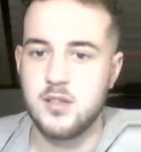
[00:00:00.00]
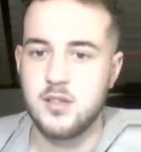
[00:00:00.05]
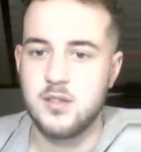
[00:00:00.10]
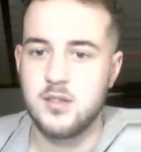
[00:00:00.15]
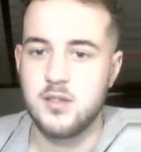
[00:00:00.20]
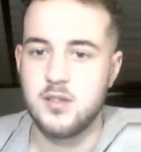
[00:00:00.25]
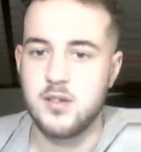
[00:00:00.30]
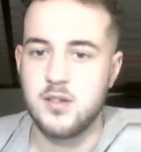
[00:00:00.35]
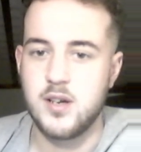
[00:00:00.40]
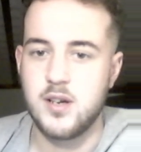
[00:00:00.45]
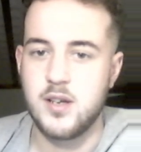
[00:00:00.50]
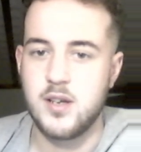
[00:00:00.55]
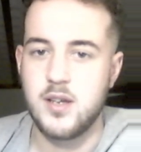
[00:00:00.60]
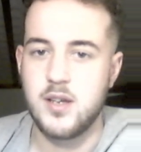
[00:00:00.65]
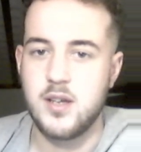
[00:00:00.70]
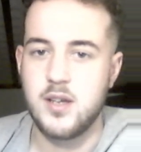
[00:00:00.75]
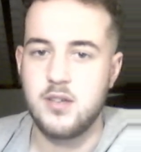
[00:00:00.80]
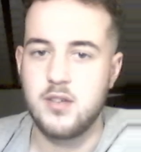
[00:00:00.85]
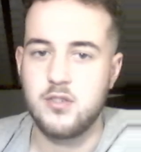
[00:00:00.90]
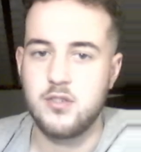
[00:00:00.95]
Right
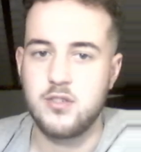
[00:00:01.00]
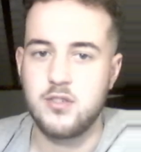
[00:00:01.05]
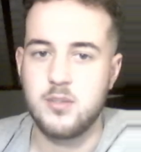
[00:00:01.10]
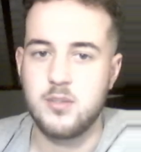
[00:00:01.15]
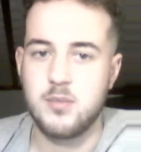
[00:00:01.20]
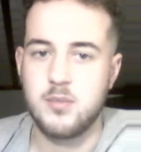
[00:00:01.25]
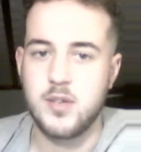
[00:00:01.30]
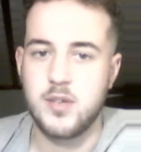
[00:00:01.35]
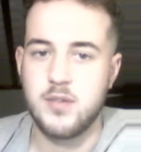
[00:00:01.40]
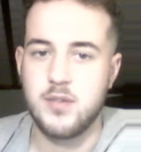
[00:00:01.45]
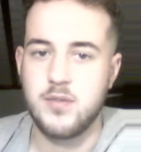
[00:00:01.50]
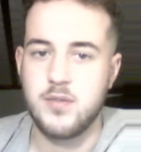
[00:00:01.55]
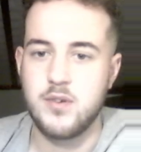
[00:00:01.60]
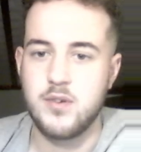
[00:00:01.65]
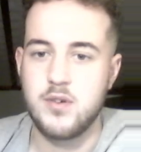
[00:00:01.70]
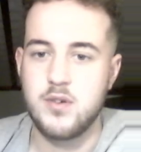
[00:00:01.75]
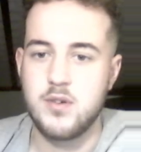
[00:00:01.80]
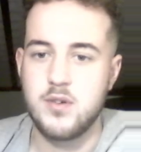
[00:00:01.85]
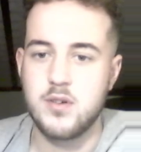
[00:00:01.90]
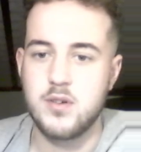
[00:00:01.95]
here, just simply a
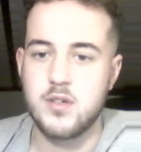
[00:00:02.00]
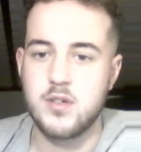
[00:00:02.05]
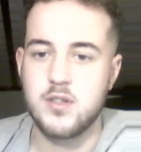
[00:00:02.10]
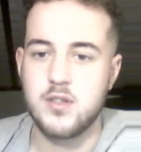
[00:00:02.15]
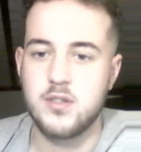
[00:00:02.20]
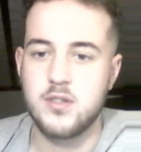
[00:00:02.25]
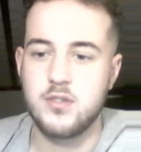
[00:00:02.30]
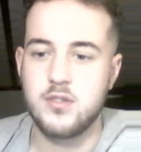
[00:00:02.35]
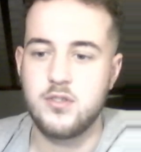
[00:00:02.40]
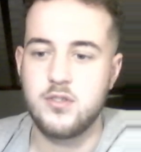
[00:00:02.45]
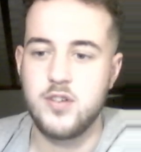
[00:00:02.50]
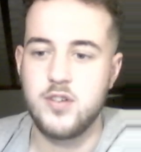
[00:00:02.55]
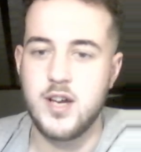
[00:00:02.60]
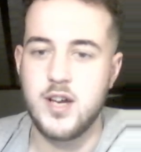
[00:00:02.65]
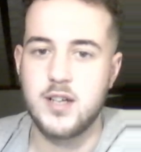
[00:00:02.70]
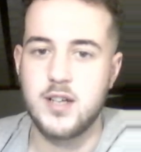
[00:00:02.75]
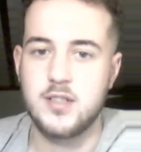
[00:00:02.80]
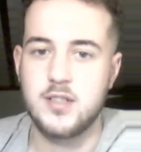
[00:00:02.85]
fork, check.